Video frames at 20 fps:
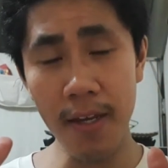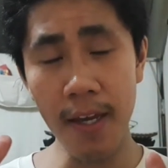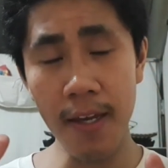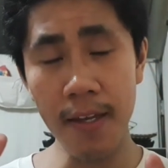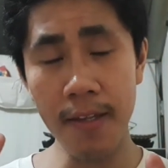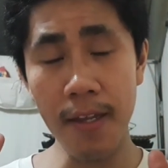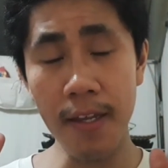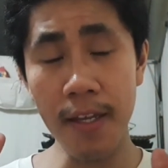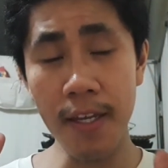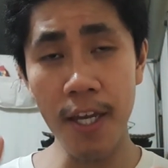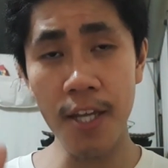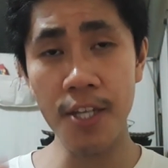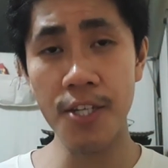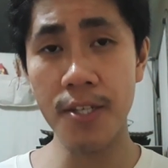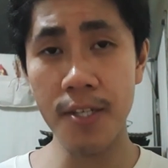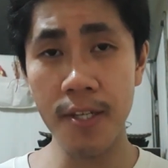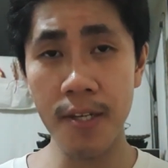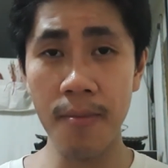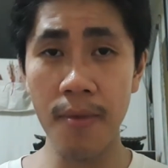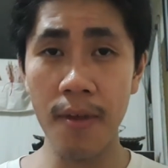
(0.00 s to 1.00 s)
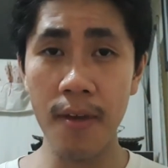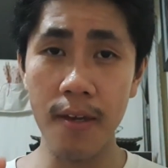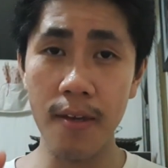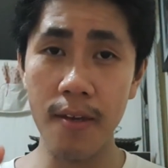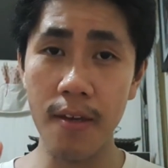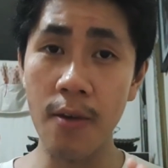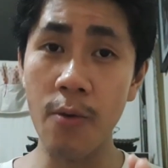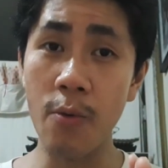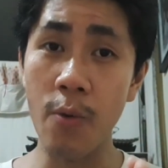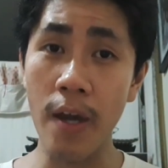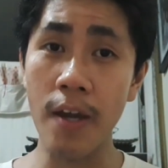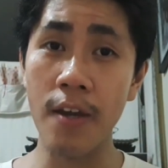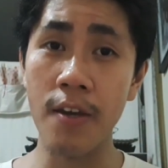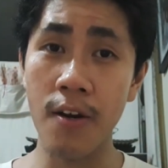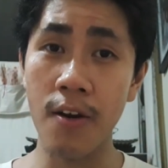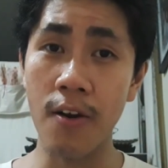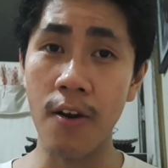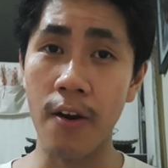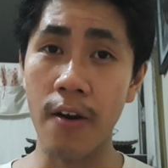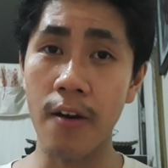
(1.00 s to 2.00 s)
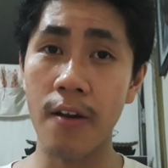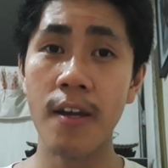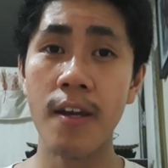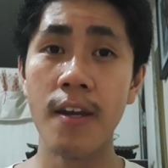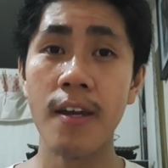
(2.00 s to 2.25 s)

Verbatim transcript: and engage in something irregular